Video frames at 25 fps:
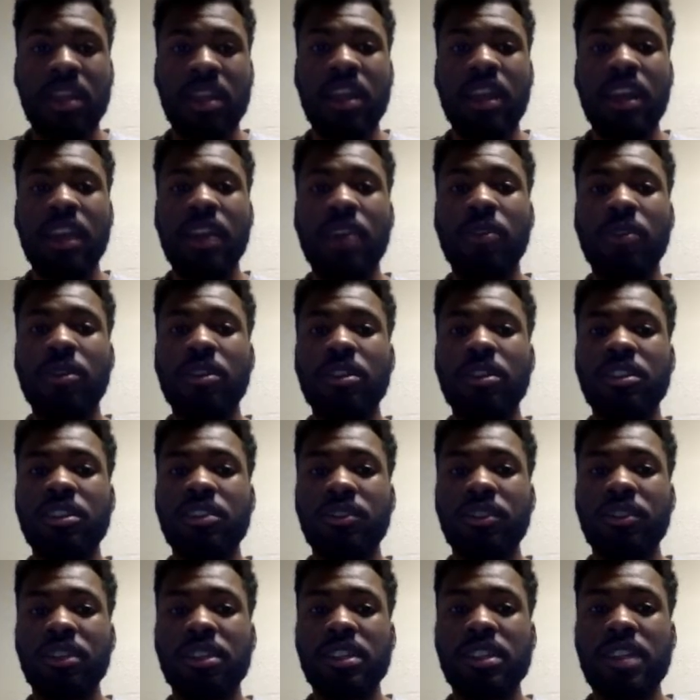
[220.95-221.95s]
In order to
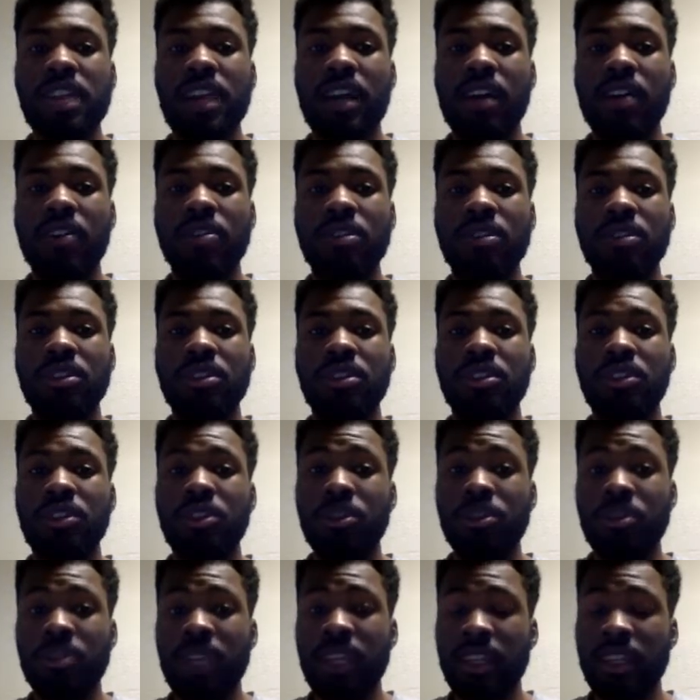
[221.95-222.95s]
fill this out, you
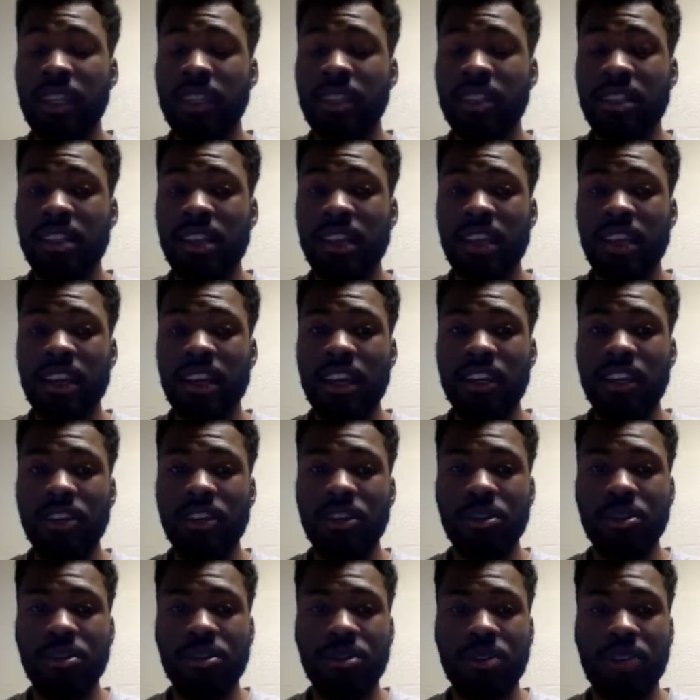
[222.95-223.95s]
take the T and you
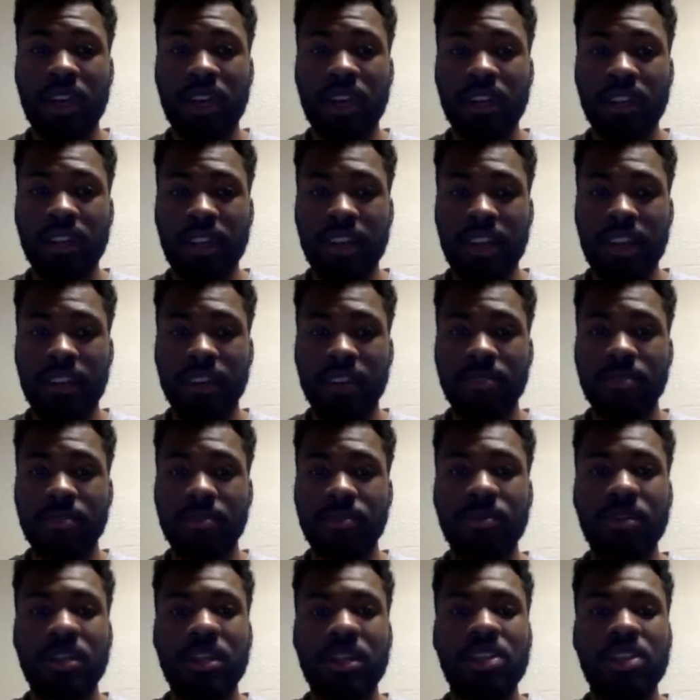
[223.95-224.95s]
drag it down.
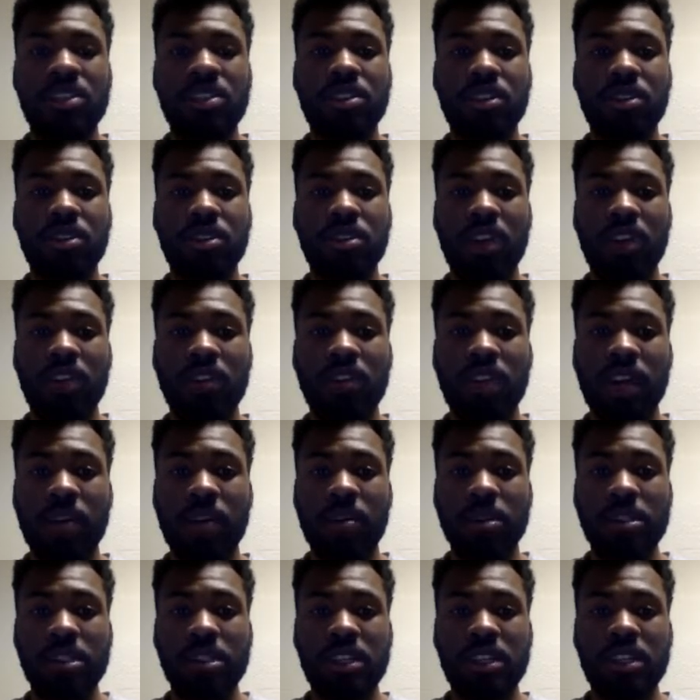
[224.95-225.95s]
So you have capital
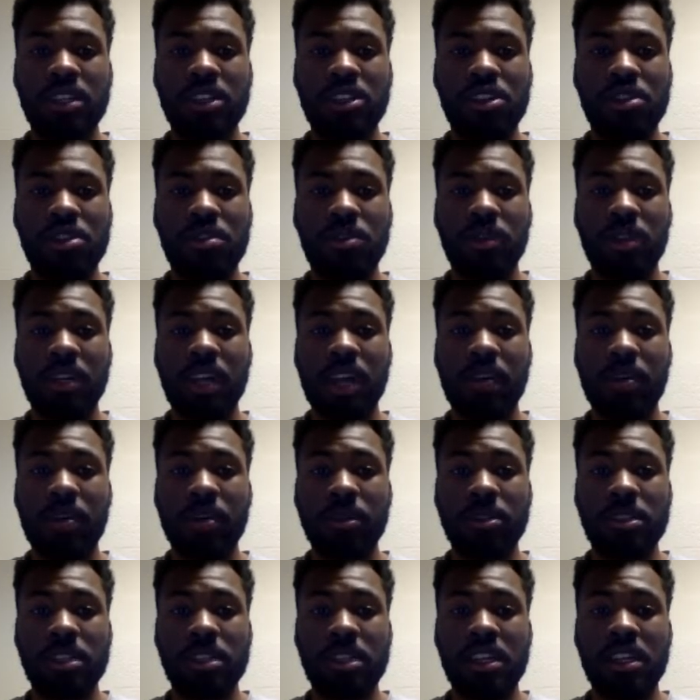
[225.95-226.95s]
T, you put a capital
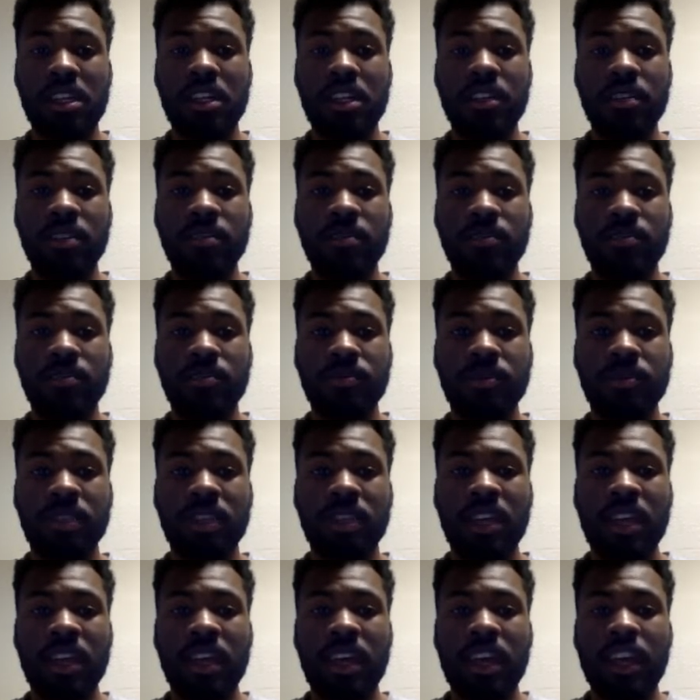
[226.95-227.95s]
T here,
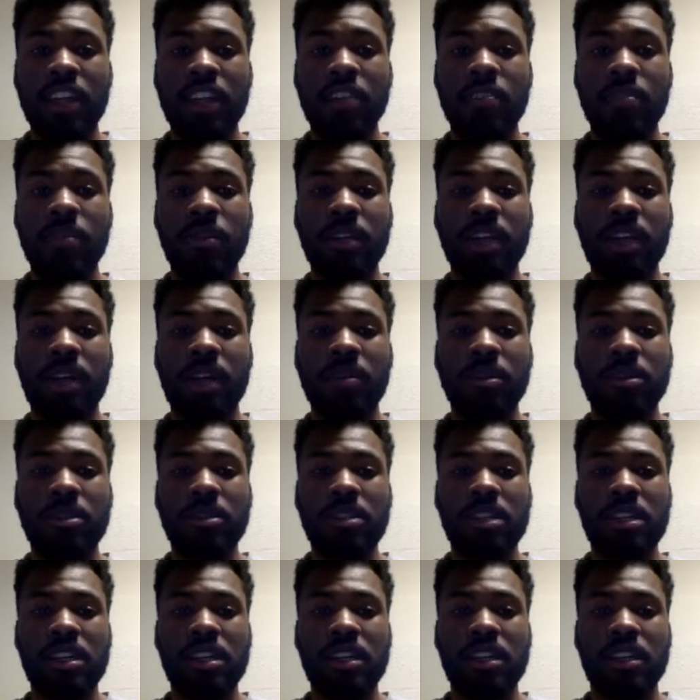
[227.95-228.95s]
and you put a capital
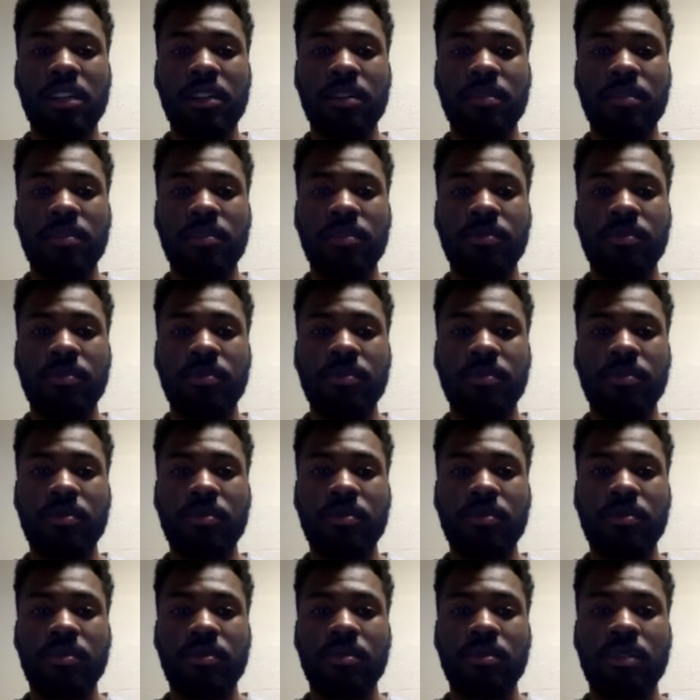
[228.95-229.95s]
T here.
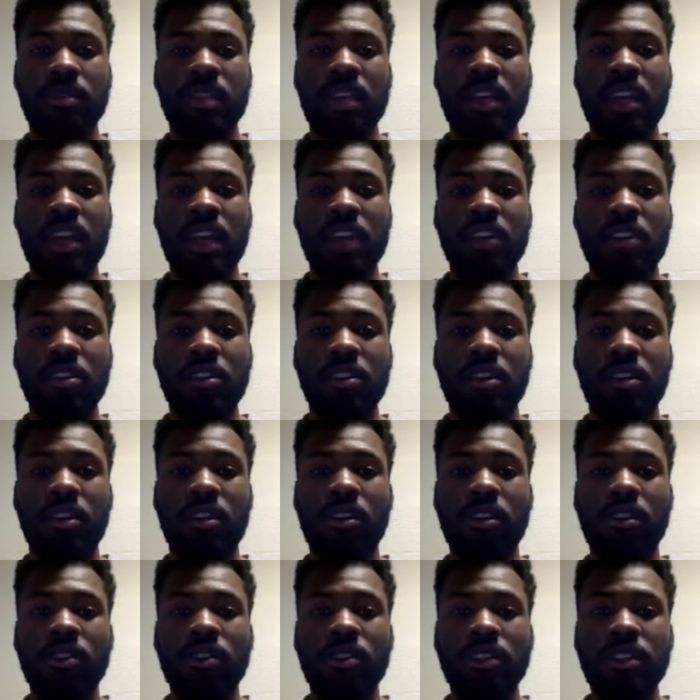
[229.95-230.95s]
And you go
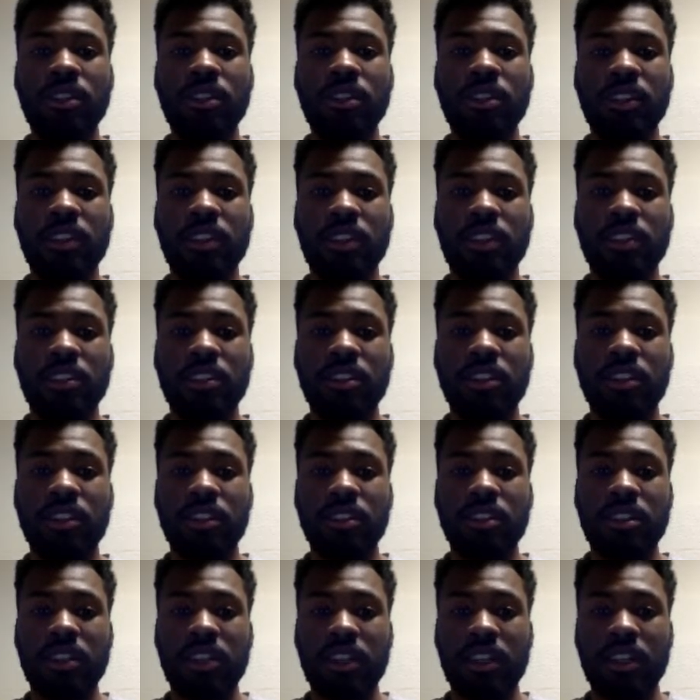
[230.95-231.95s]
over, there's a little
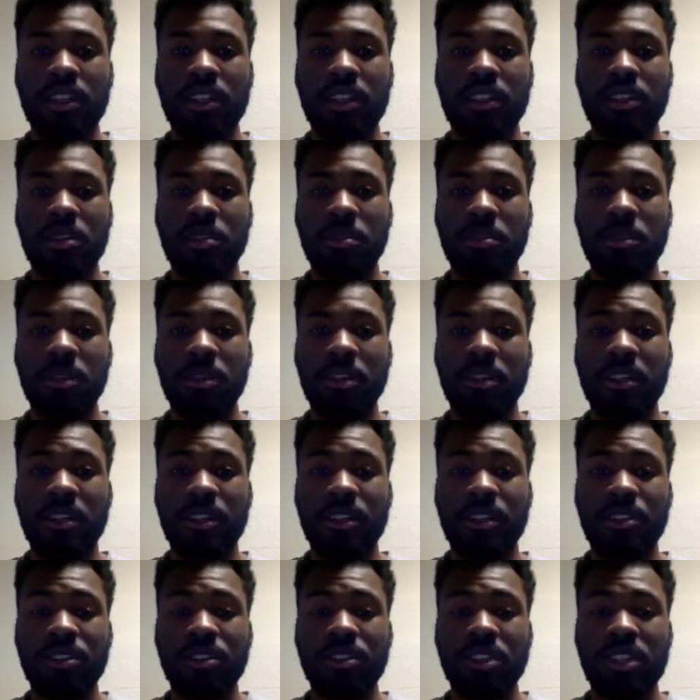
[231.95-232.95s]
t. You put a
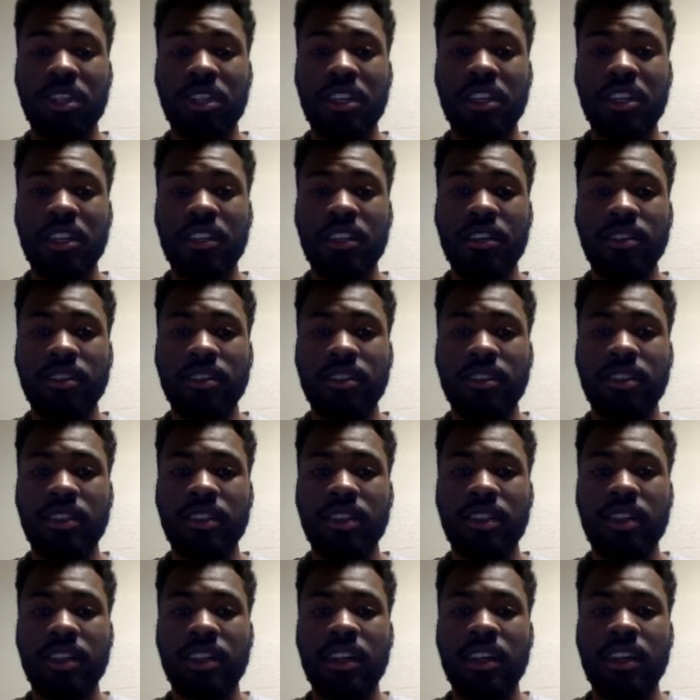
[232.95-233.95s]
little t here,
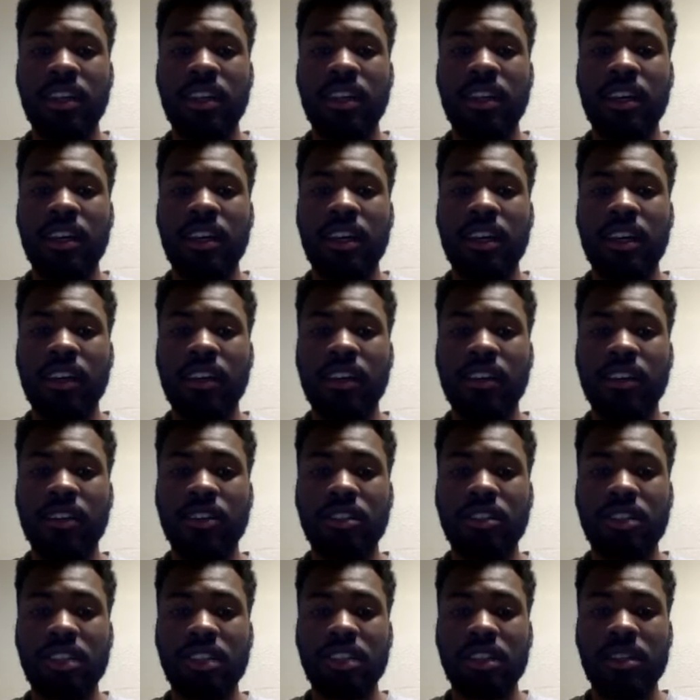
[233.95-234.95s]
and a little
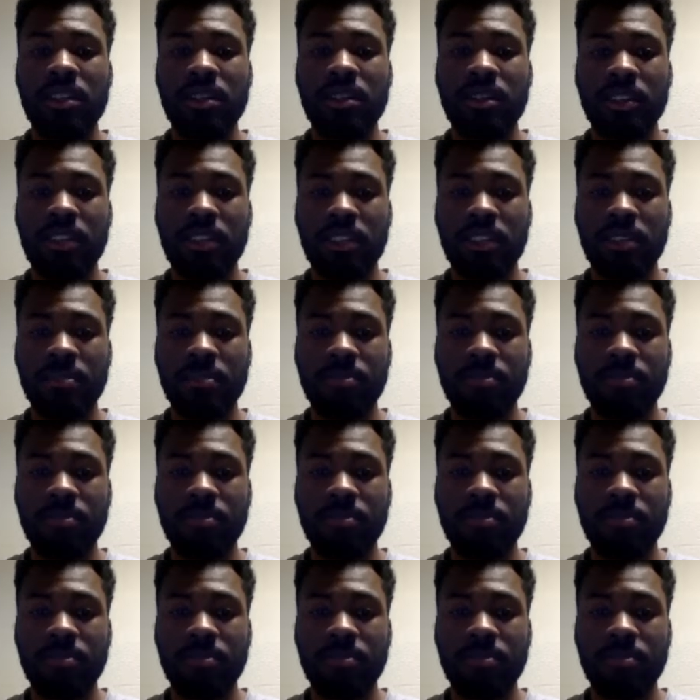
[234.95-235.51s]
t here.